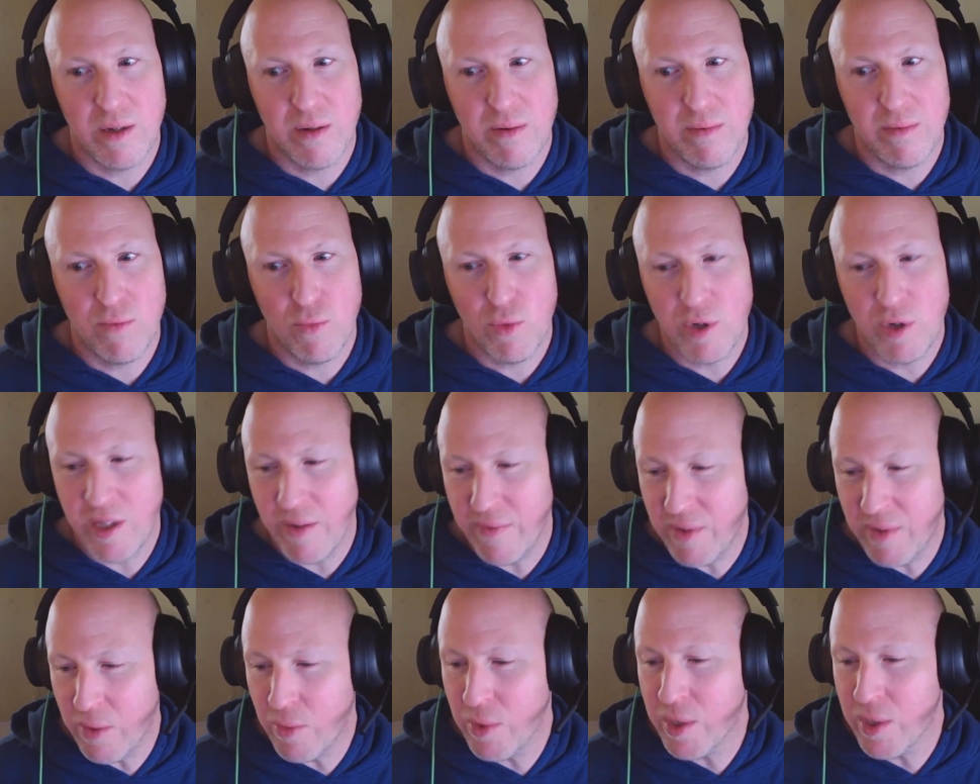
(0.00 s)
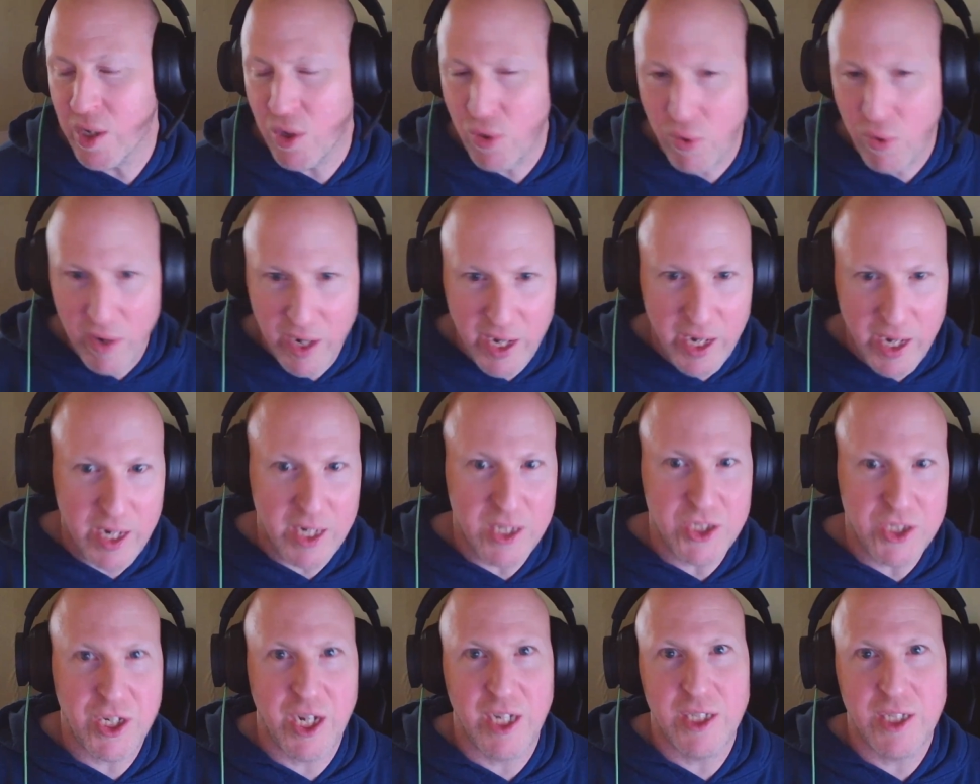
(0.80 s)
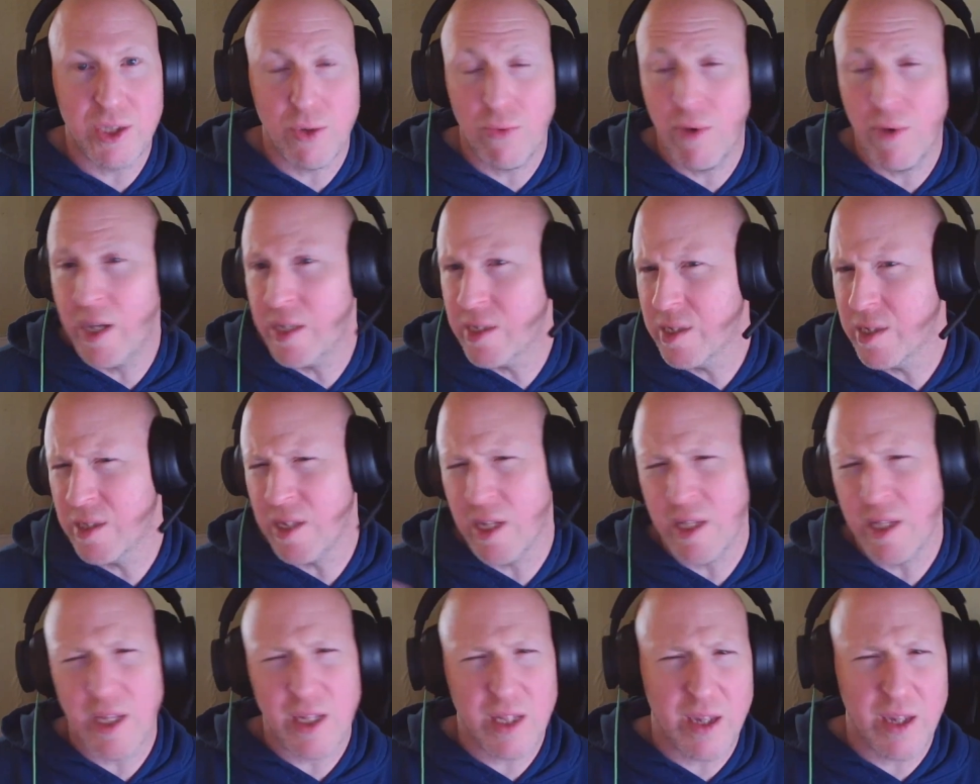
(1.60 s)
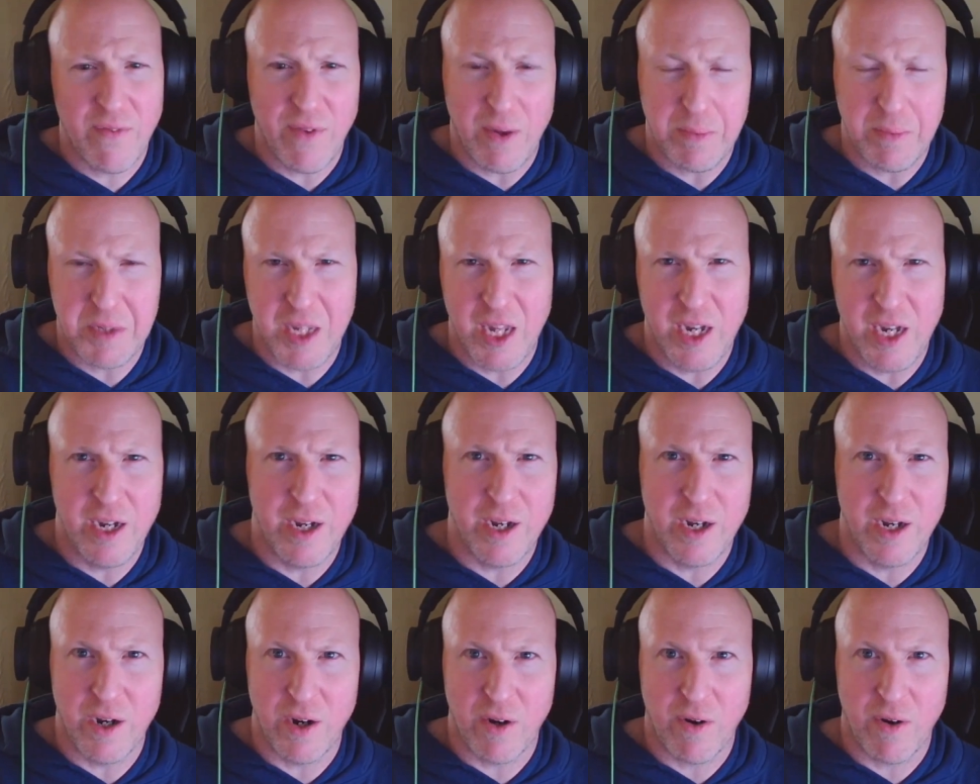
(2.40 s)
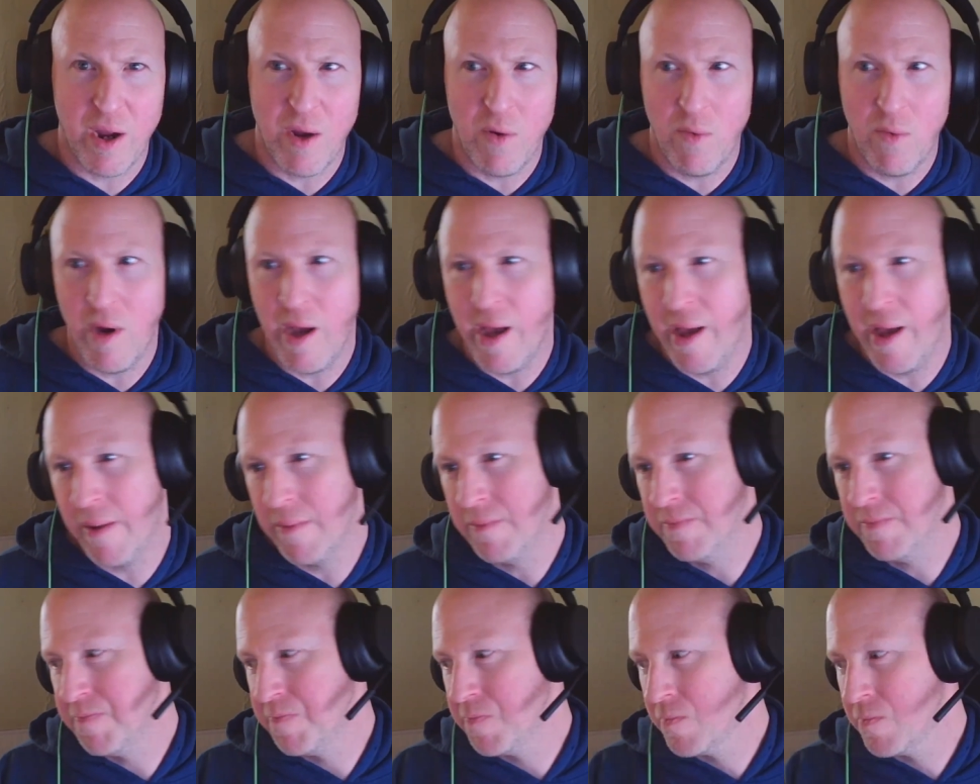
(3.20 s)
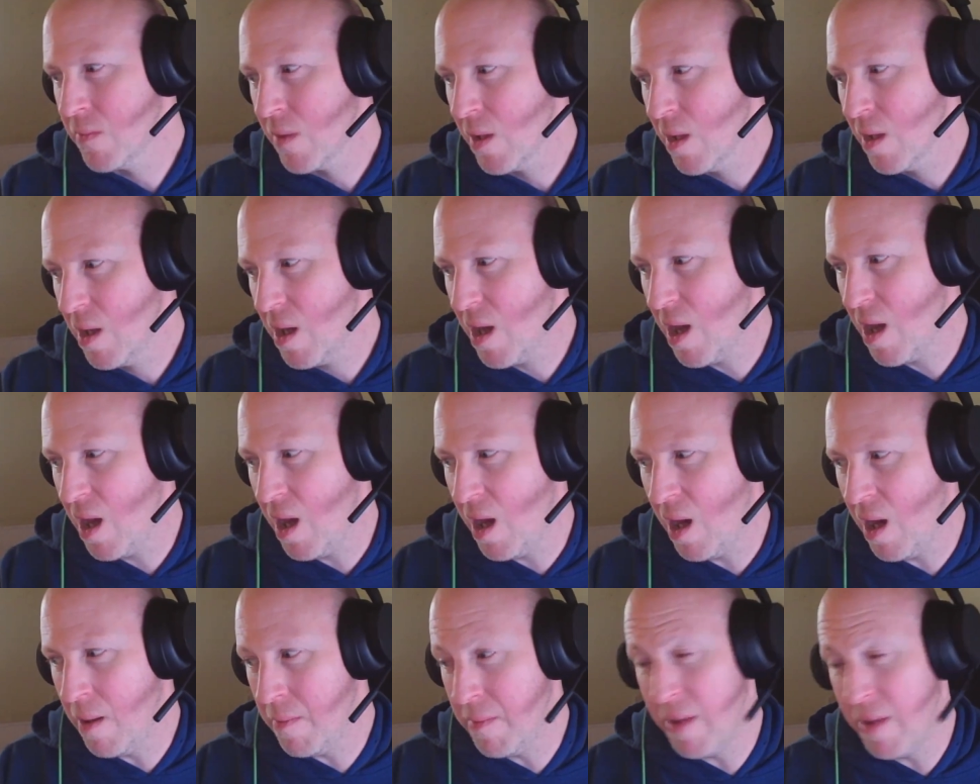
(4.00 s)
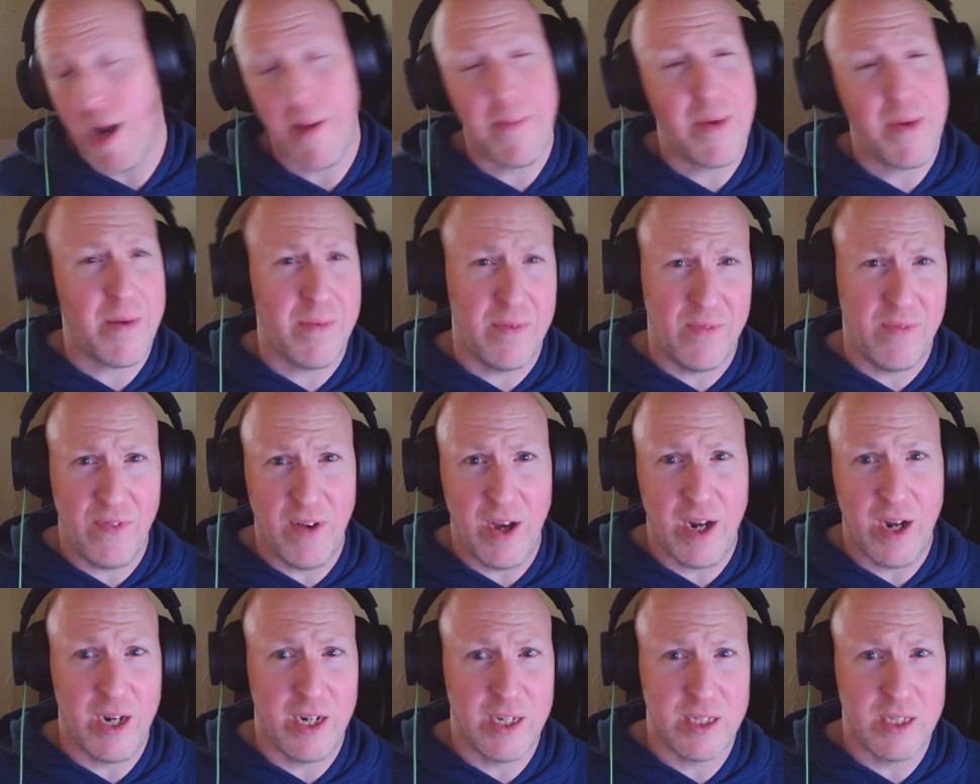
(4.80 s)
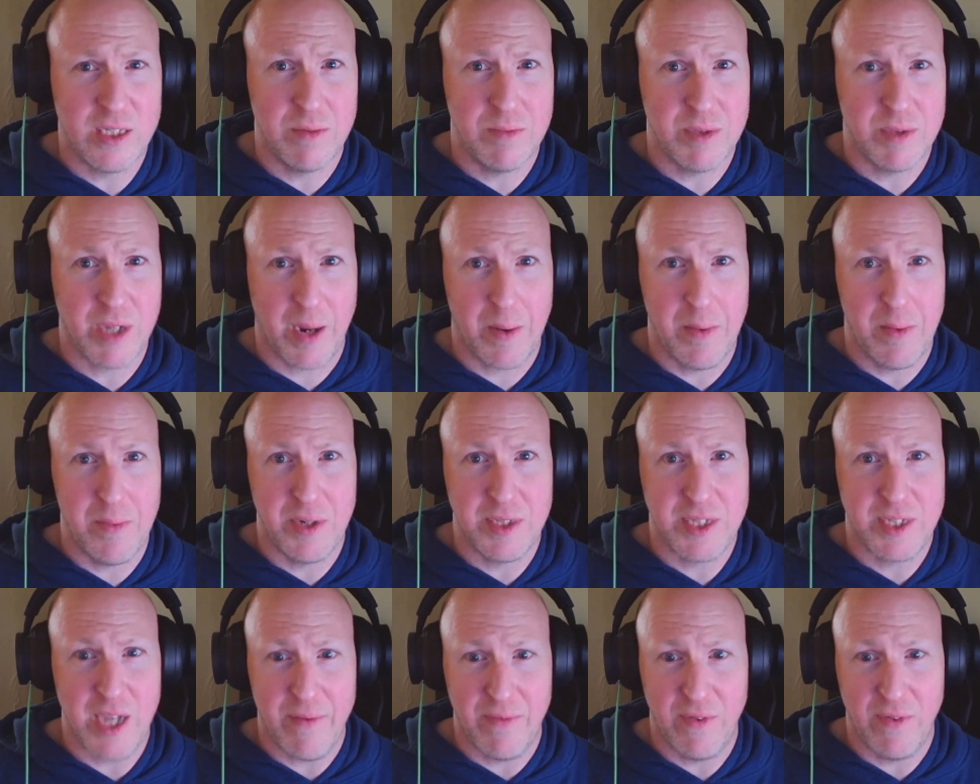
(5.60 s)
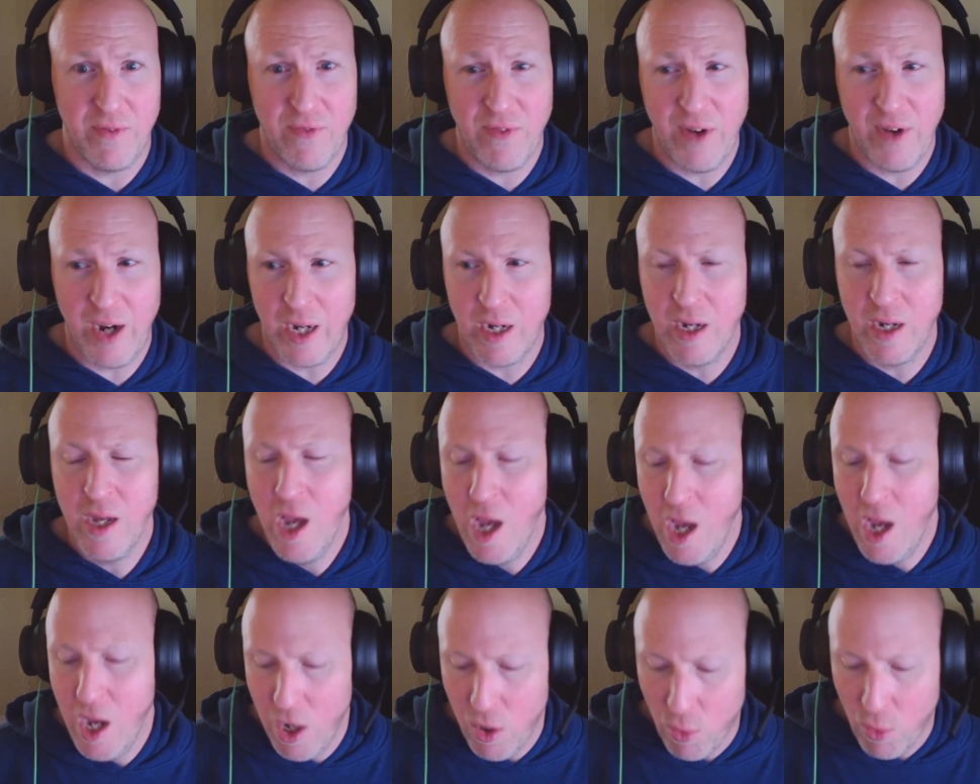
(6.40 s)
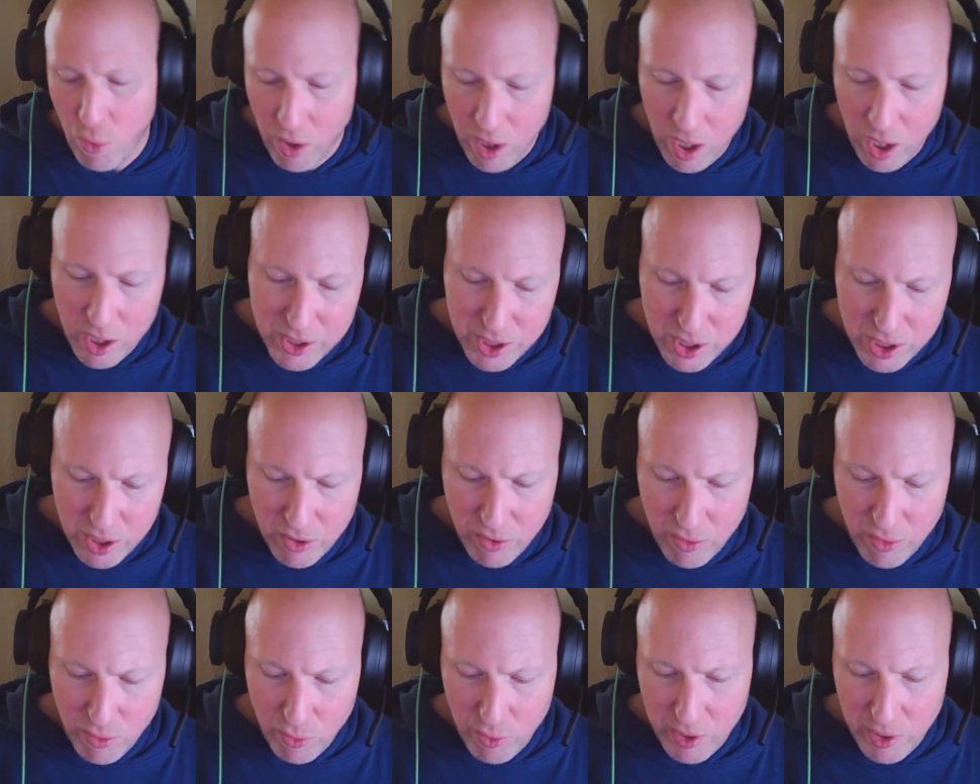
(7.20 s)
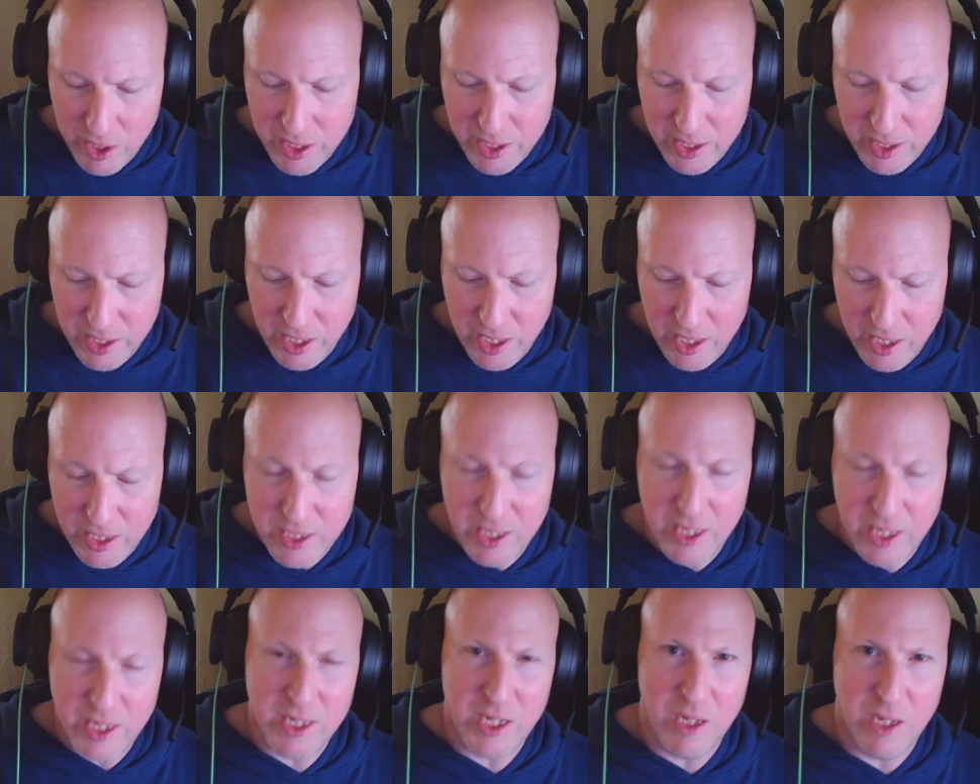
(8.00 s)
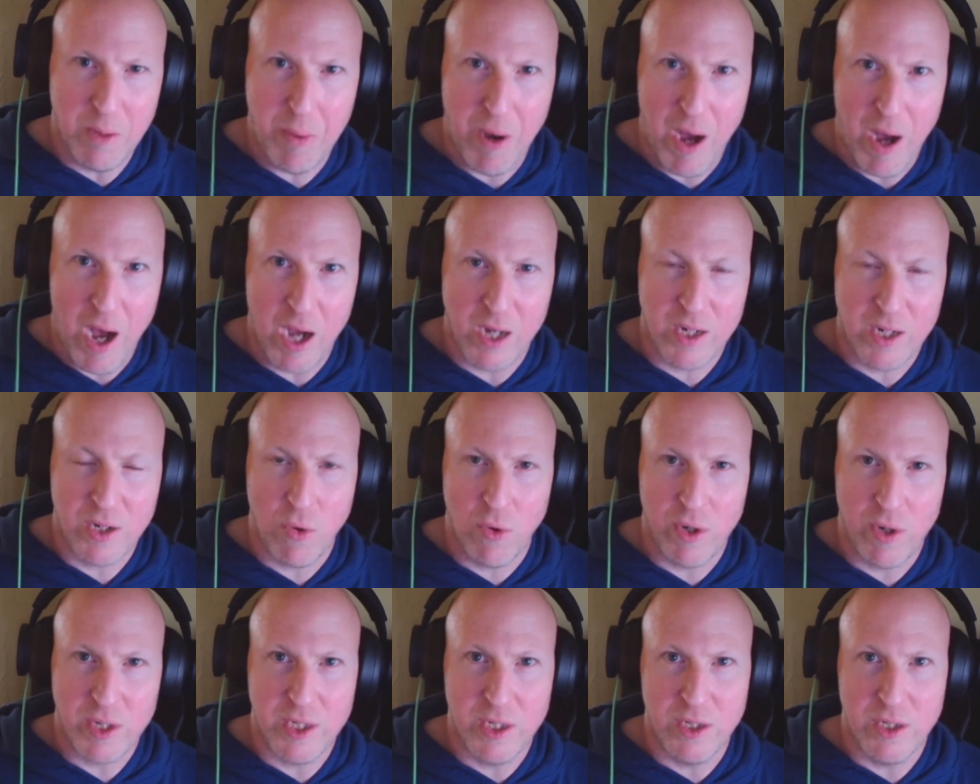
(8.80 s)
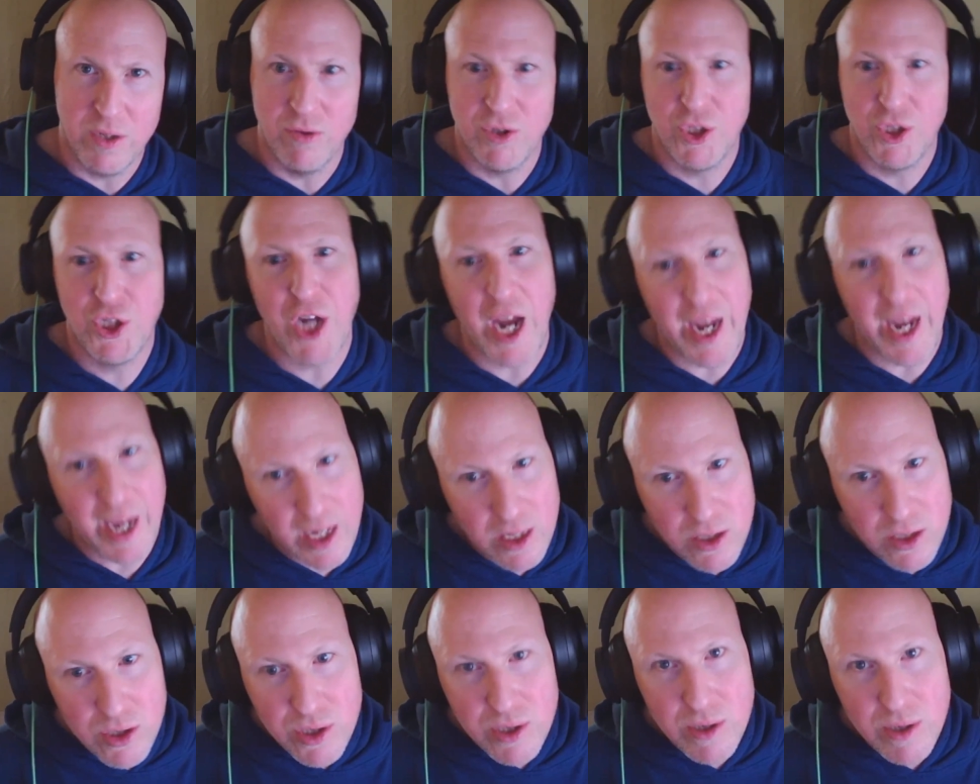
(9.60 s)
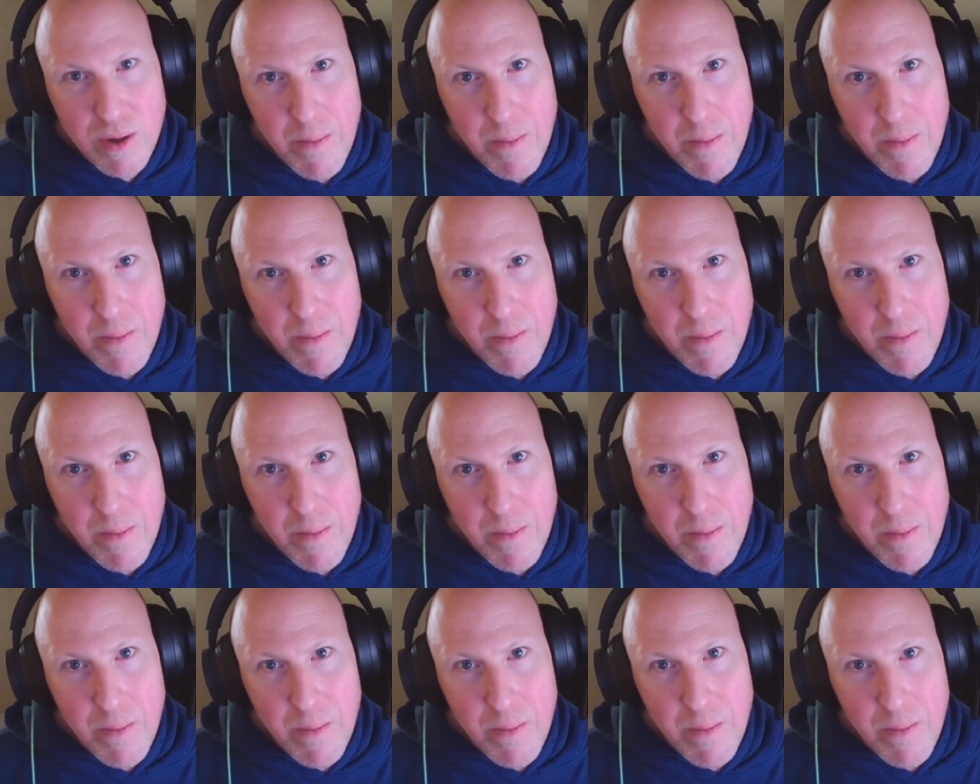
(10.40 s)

what they've done with Krynn and changed the races. I think they've updated it in a great way. And I'm having fun, and it seems like everybody's having fun. We're also, with the D&D pod, going to do check-ins.